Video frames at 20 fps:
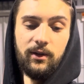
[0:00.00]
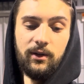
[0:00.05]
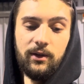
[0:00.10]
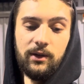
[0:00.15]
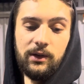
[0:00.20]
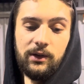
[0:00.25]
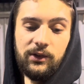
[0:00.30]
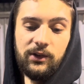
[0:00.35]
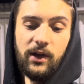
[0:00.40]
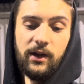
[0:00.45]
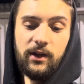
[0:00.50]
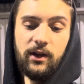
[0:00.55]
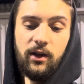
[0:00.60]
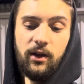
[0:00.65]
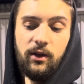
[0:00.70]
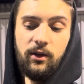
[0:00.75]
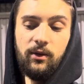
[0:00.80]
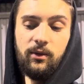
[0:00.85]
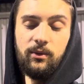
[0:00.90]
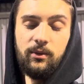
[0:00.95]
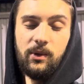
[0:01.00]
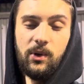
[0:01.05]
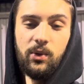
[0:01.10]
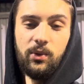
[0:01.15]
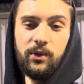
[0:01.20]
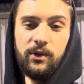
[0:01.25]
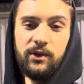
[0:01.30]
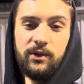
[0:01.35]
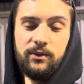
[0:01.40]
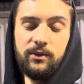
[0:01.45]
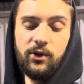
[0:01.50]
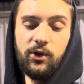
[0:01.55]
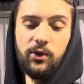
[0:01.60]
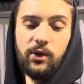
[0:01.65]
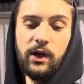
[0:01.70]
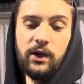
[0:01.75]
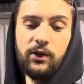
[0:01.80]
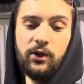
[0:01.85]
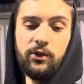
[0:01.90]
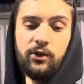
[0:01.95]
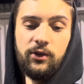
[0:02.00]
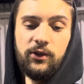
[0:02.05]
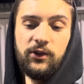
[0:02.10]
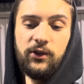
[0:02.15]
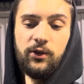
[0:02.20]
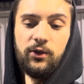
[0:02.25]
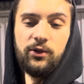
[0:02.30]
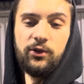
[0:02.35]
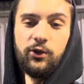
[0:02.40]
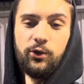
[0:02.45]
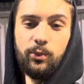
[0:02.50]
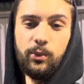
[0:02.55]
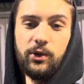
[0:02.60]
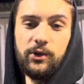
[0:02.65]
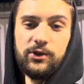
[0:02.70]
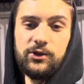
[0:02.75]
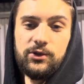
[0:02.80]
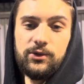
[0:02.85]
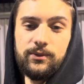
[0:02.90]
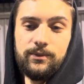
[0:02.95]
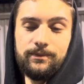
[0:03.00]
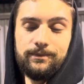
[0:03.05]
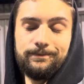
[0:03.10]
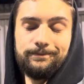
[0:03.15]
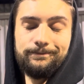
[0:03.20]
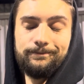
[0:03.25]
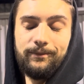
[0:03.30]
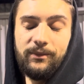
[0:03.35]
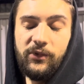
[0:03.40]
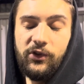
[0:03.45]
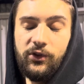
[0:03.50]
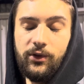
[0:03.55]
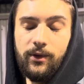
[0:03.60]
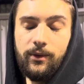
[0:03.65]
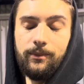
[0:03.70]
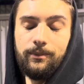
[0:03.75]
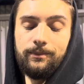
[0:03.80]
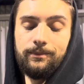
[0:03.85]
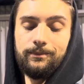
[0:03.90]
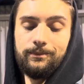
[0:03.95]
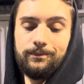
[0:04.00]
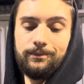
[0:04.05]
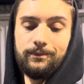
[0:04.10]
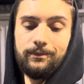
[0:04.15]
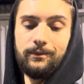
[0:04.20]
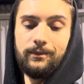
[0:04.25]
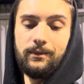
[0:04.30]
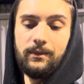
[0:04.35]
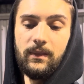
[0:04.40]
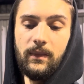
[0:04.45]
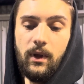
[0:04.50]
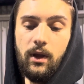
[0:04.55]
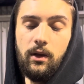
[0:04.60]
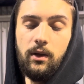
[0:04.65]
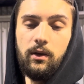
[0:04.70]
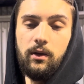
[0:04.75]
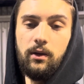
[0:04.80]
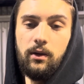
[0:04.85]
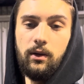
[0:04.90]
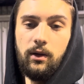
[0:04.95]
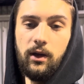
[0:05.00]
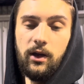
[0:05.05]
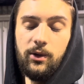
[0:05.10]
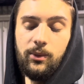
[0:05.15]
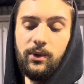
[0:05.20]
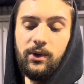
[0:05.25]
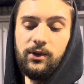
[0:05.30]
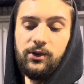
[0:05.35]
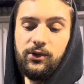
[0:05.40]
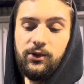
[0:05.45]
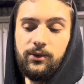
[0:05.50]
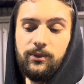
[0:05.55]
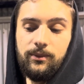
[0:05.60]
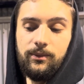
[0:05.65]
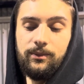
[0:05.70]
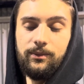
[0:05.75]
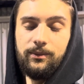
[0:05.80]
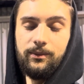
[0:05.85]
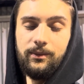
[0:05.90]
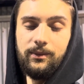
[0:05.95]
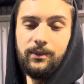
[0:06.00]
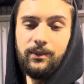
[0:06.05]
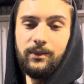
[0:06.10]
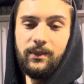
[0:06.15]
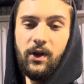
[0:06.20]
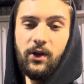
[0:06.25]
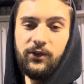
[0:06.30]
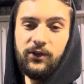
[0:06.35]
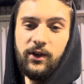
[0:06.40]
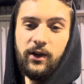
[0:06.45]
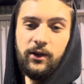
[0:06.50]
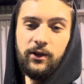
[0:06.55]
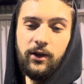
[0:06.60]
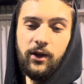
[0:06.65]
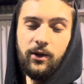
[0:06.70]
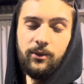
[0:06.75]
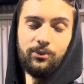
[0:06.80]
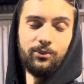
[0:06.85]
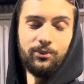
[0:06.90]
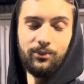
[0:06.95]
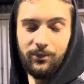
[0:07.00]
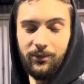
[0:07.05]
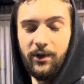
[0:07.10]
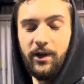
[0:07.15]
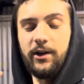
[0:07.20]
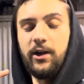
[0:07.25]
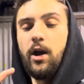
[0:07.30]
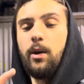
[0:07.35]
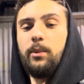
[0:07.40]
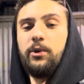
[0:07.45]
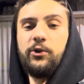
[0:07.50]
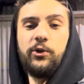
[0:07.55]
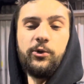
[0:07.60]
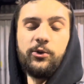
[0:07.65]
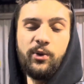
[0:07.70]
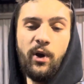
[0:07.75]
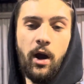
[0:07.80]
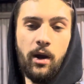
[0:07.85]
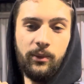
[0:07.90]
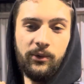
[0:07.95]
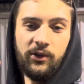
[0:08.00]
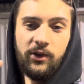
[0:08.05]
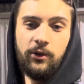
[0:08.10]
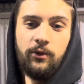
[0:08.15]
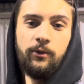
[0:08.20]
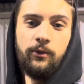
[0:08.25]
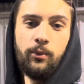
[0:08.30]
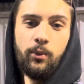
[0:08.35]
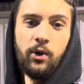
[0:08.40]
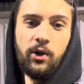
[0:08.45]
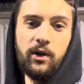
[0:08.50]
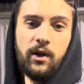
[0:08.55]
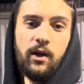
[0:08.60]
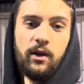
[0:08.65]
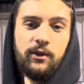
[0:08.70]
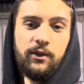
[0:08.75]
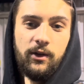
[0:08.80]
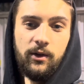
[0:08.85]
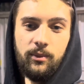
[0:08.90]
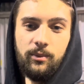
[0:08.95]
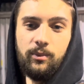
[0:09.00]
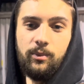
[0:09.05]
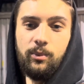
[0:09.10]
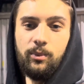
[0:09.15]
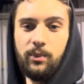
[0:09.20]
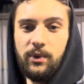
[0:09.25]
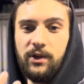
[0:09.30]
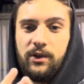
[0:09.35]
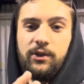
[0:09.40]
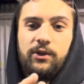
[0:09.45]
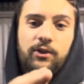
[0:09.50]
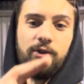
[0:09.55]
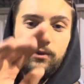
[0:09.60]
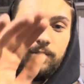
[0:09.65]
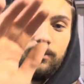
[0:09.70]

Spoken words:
because I can only correct understeer so much. So anyways, I'll say it again. Like, comment, subscribe. Stay tuned for more content. Peace.